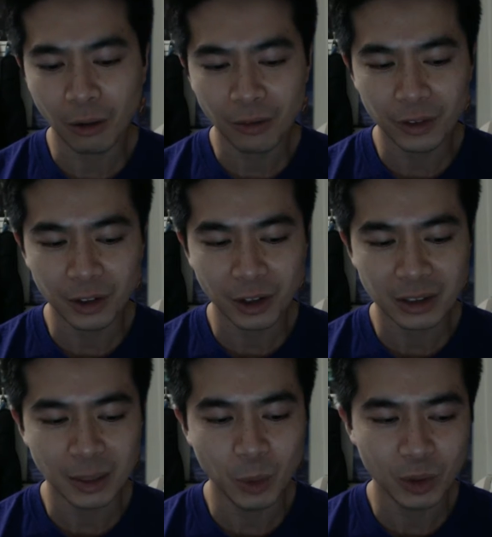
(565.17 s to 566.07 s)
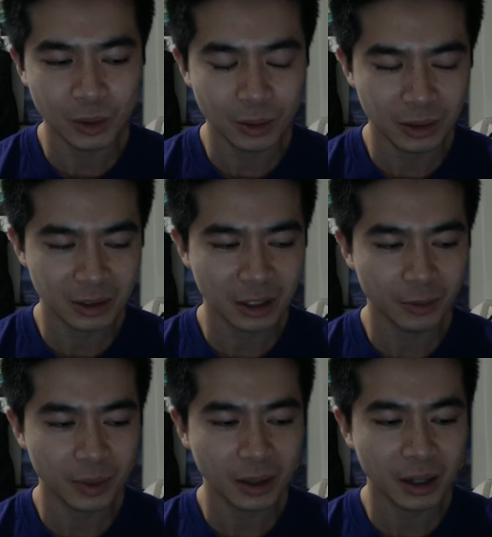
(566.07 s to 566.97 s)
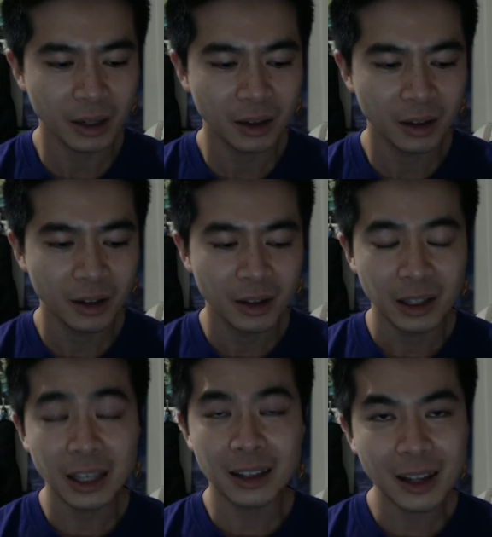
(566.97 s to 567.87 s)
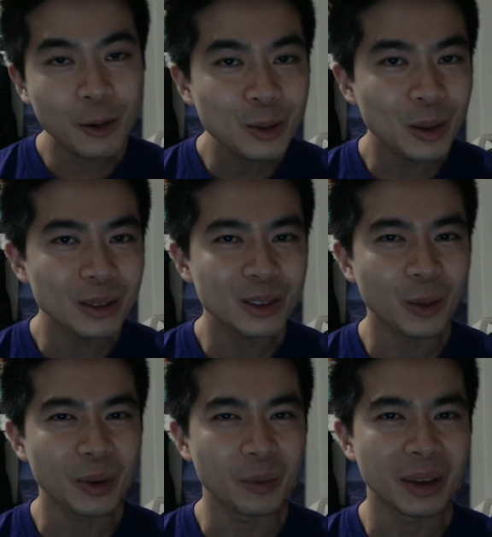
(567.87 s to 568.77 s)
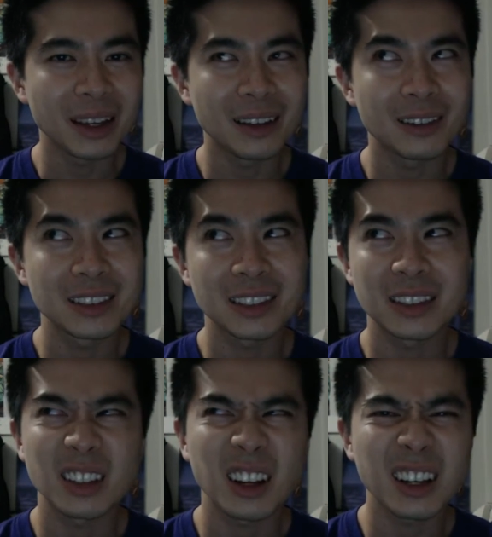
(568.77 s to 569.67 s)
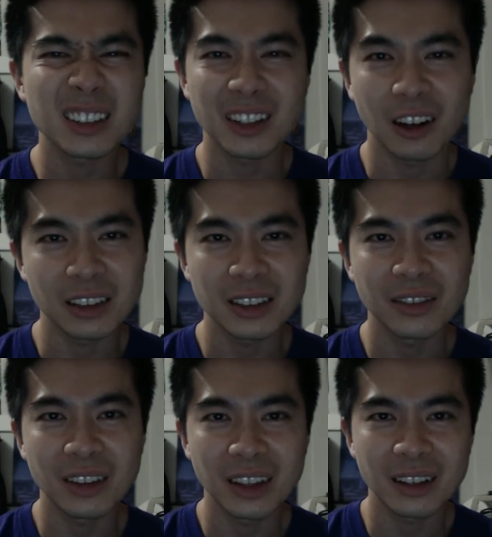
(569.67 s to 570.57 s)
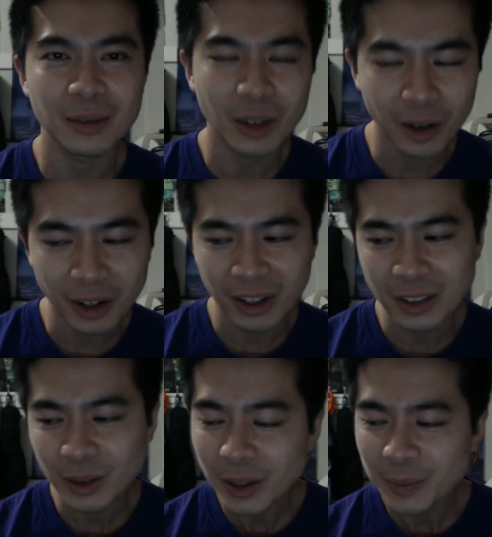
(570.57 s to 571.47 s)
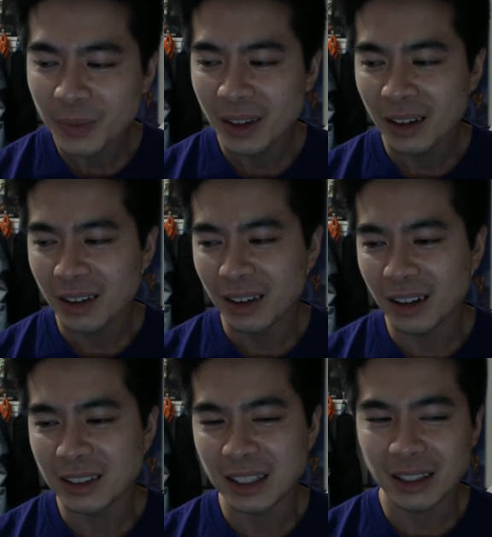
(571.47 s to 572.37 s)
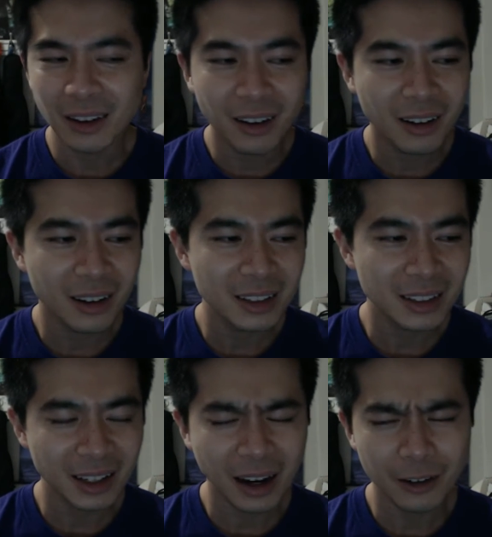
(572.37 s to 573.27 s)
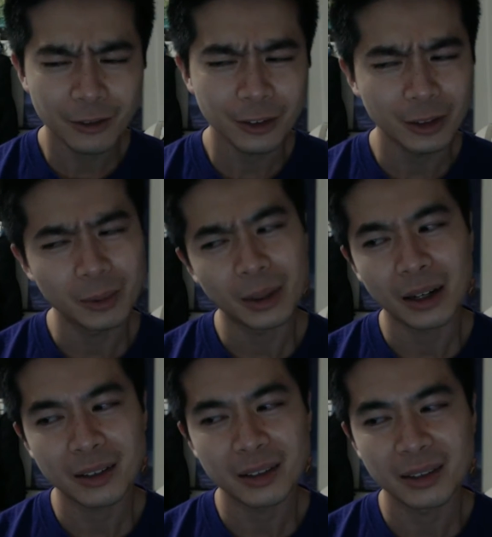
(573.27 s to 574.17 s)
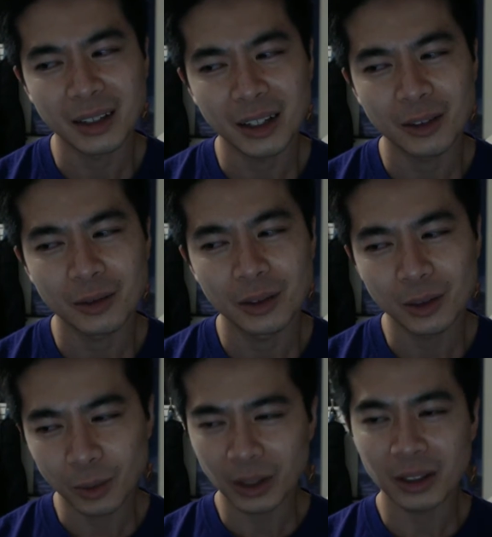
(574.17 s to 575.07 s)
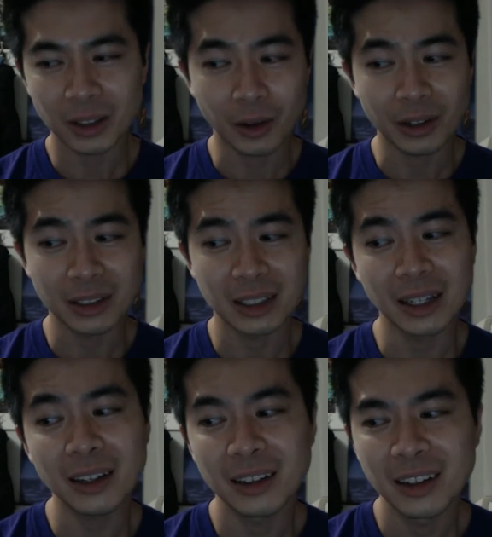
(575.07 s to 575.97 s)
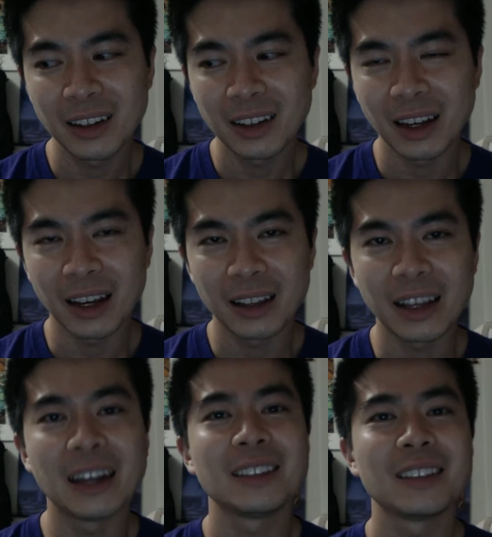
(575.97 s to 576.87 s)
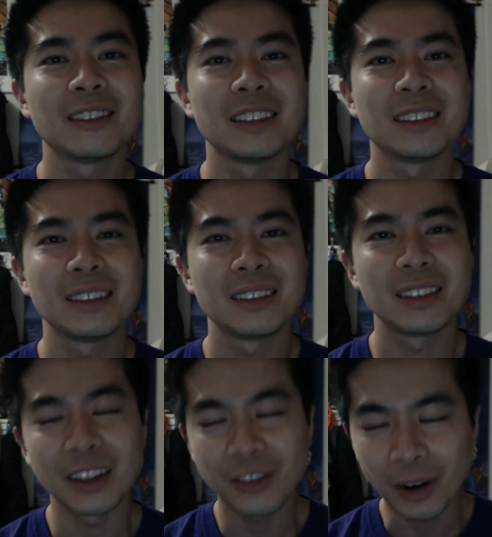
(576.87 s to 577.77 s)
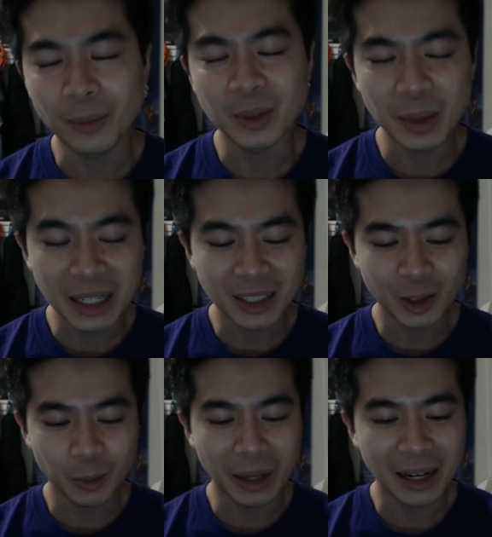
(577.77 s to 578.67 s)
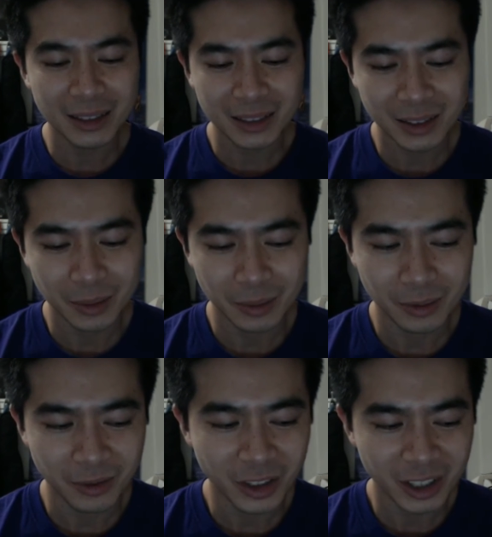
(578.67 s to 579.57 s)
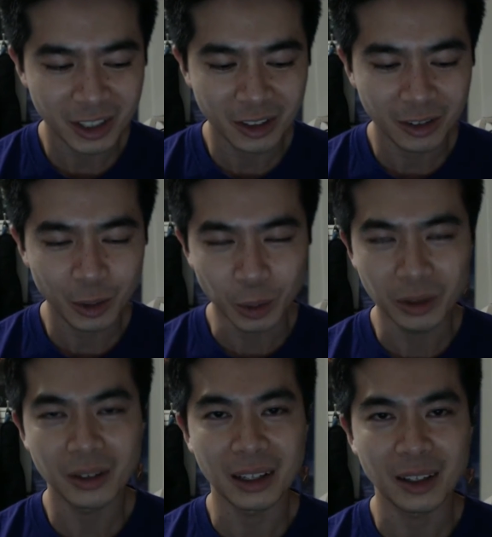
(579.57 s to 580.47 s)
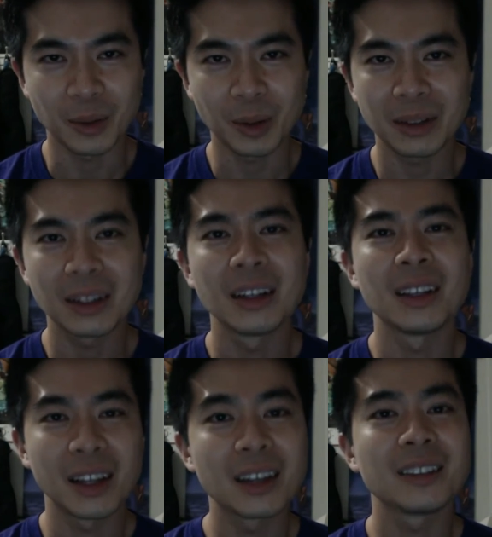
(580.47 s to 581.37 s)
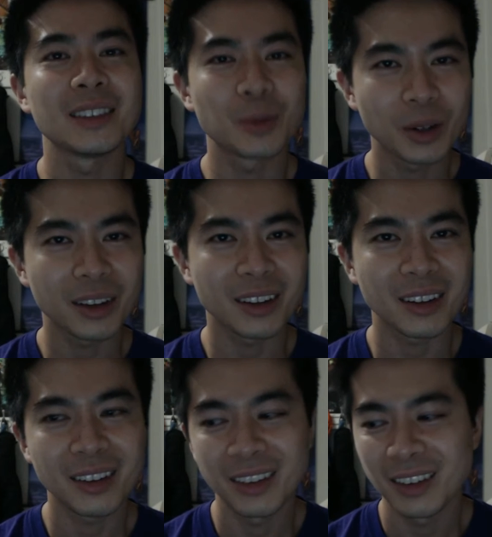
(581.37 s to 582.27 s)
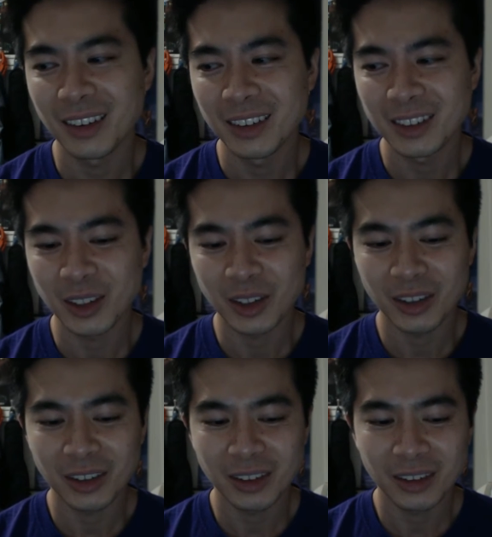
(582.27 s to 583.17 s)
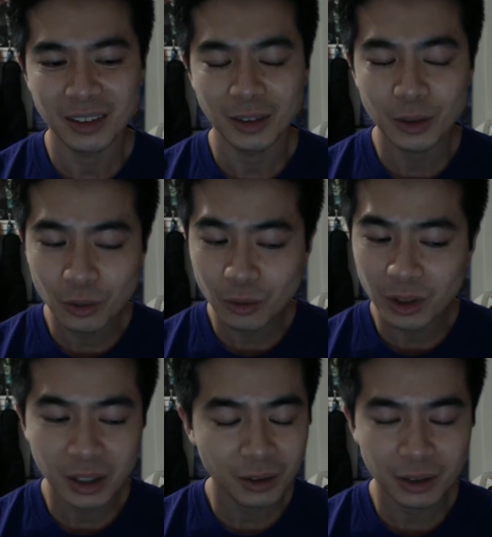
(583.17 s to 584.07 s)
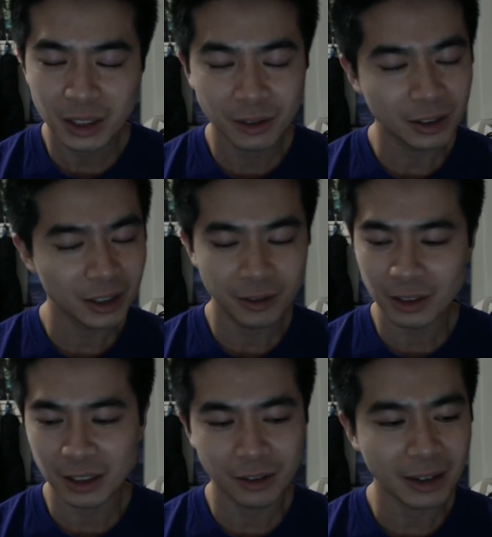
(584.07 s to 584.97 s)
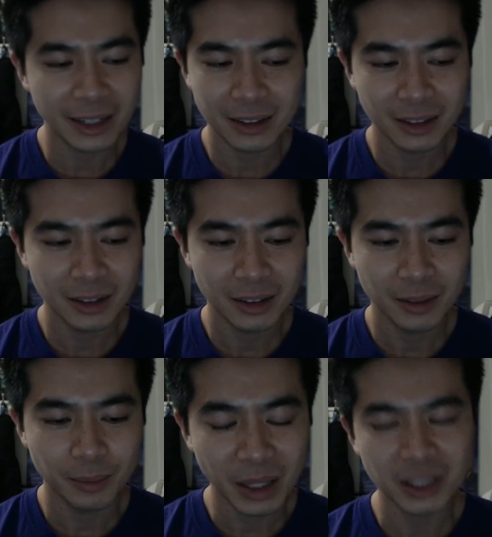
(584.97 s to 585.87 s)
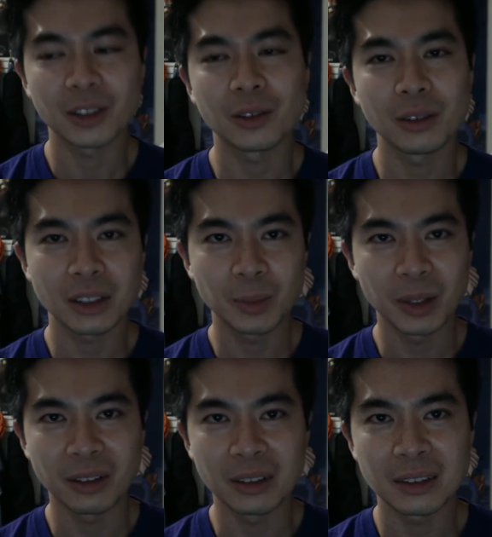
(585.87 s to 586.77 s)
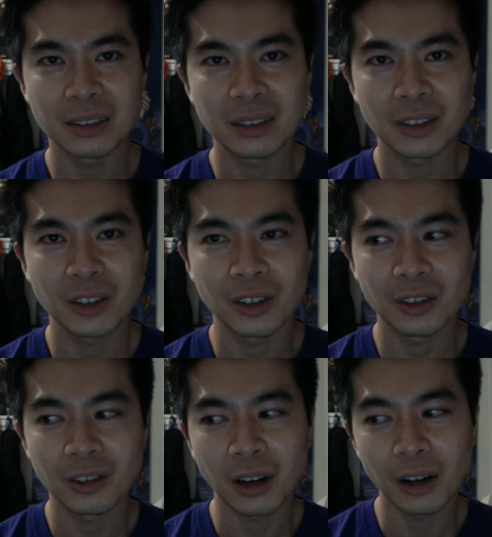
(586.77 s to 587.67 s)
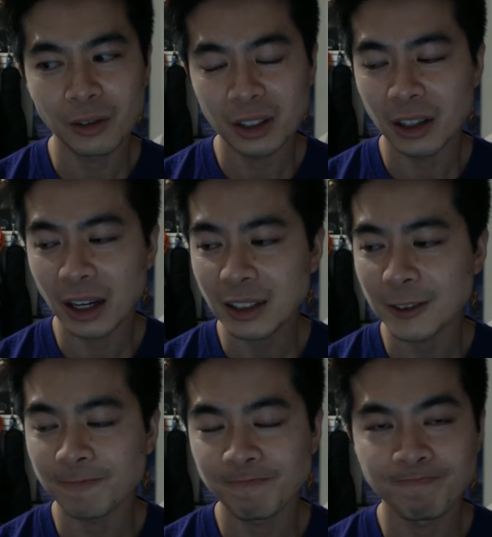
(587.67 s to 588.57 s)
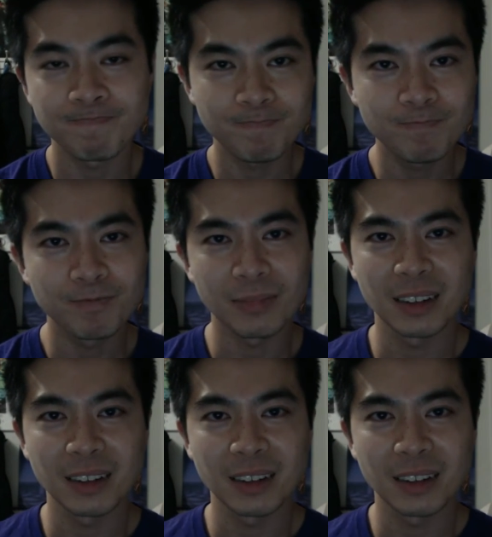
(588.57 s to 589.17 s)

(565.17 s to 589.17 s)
often you go see musicals and stuff, but yeah, that was what was stopping me. It was just I guess the cost of the thing going into it. I was thinking, oh, it's like $150. Like, is it worth going to see it? And the answer is, if I'm speaking to past version twin at the moment, yes, it's worth it. So it was a really, really, really, really great magical experience. So I really liked it. Mm.